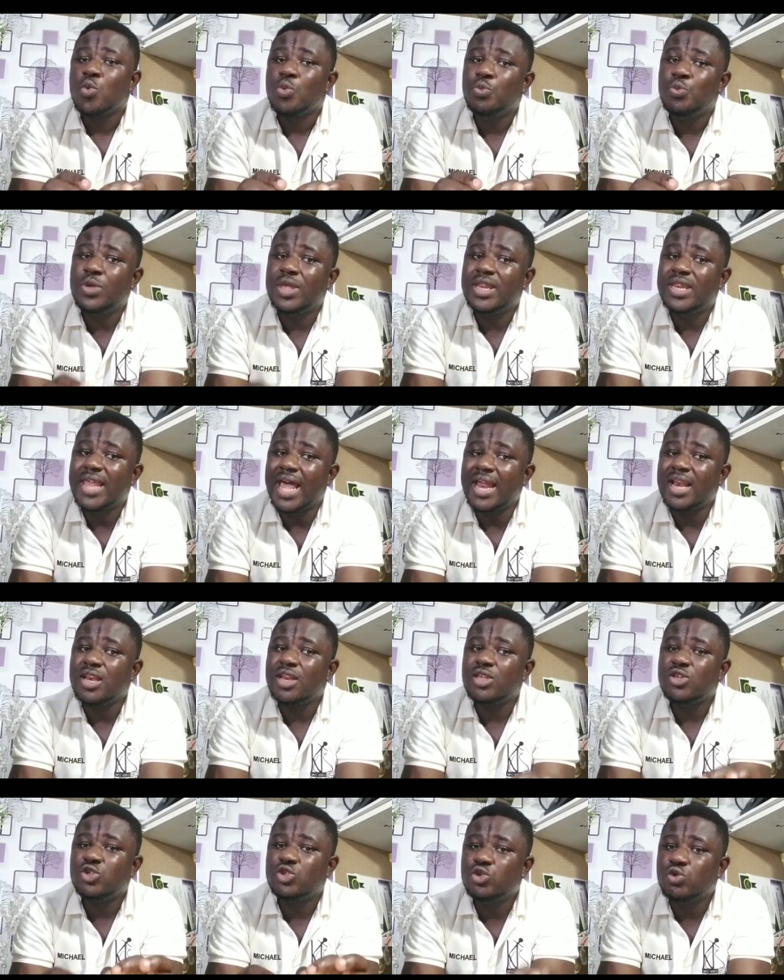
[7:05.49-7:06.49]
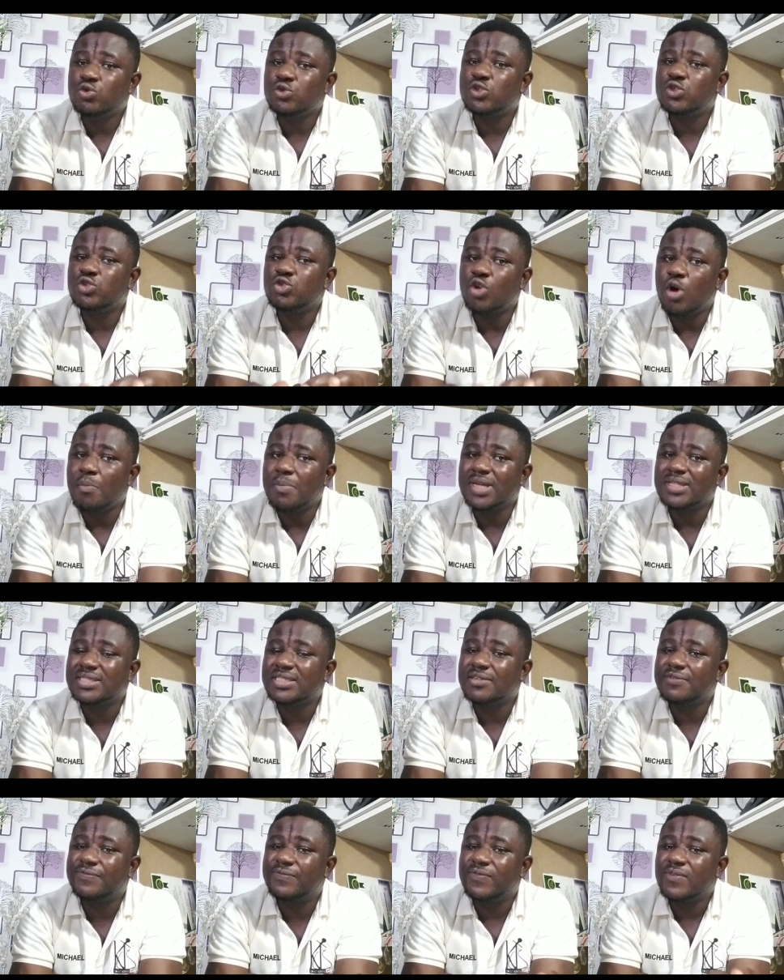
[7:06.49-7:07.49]
we then use
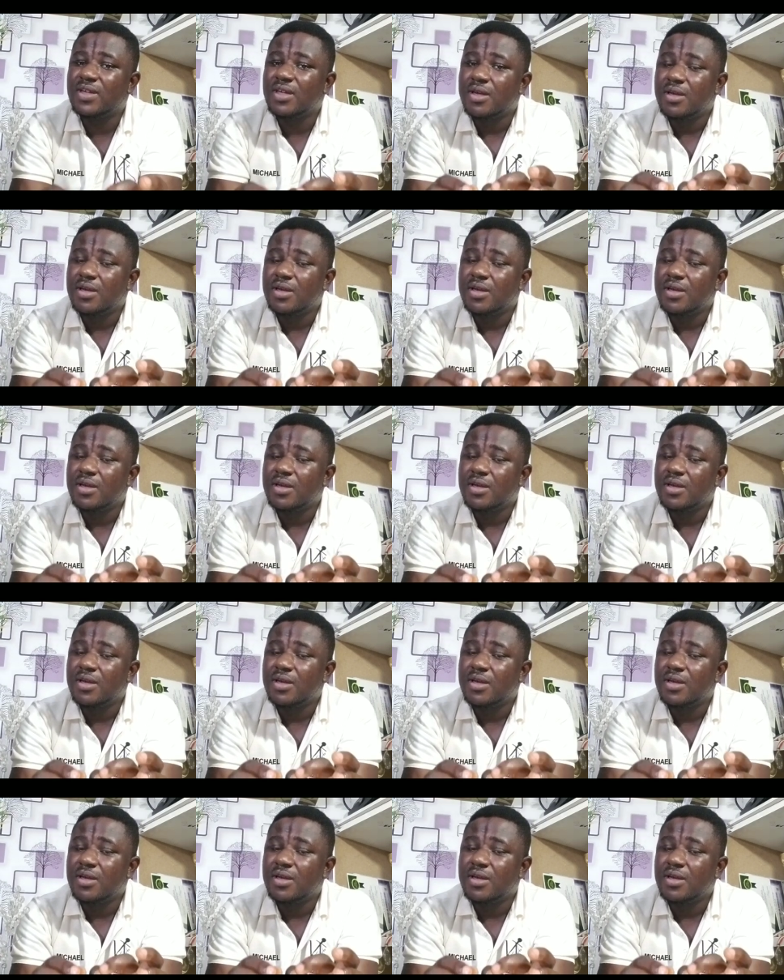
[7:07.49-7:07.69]
normative